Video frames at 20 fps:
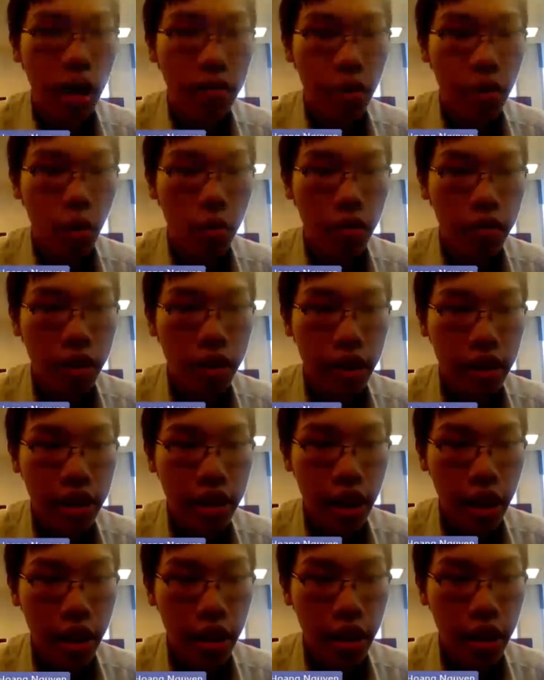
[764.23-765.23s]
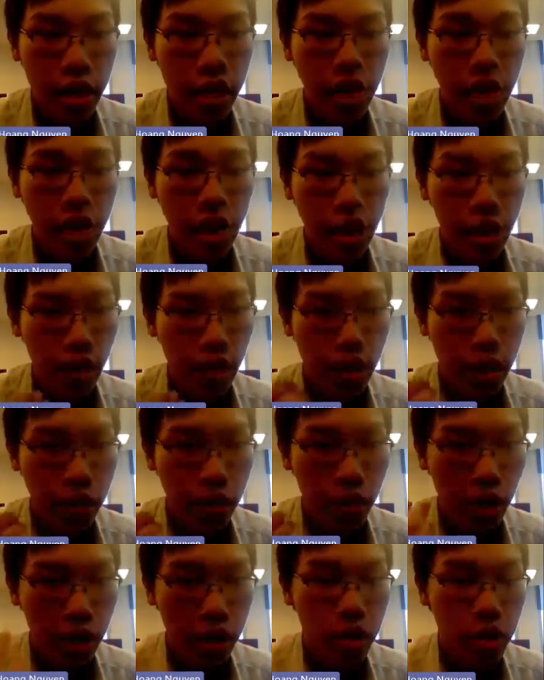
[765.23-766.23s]
after only checking, you're
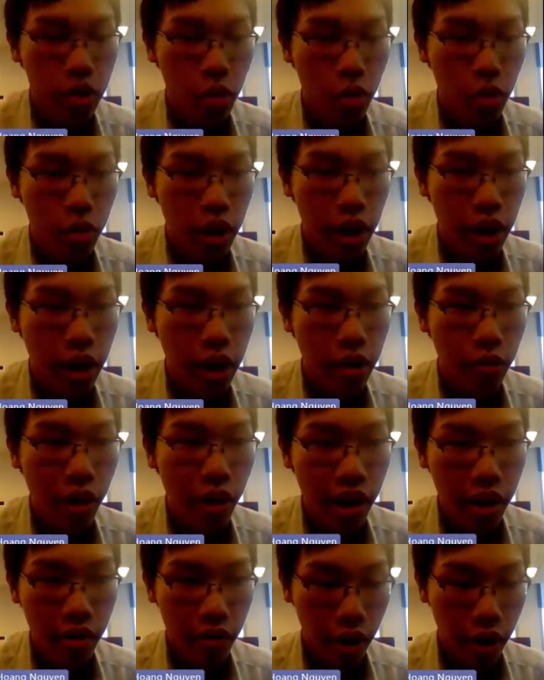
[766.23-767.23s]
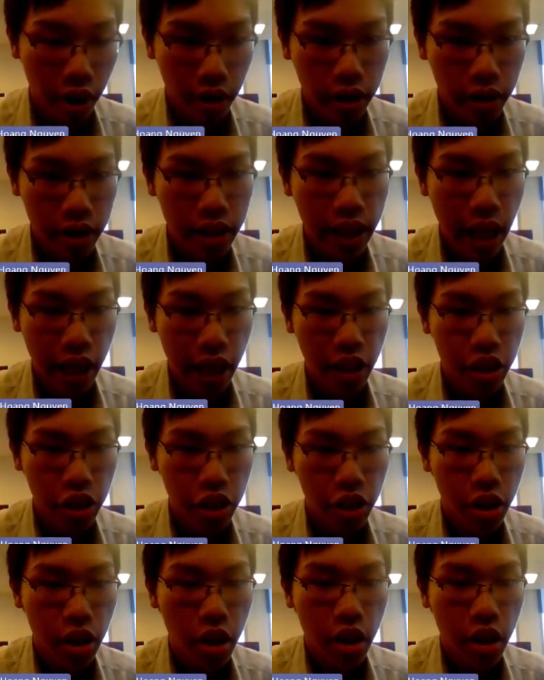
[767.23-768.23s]
gonna run into the rendering
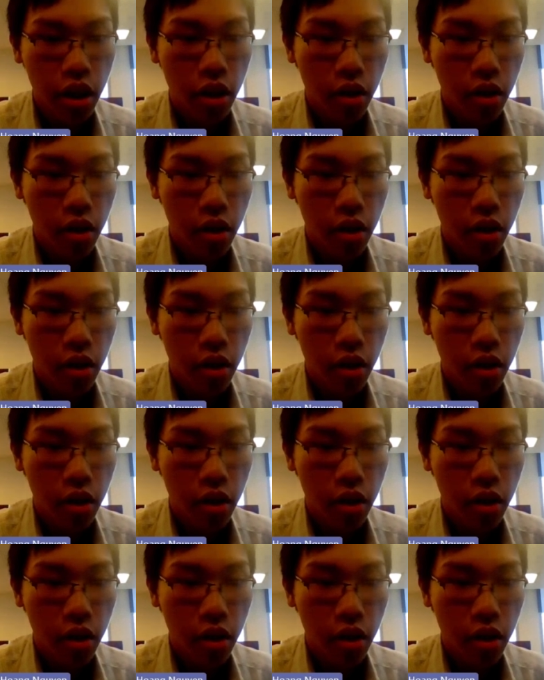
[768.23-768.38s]
stage.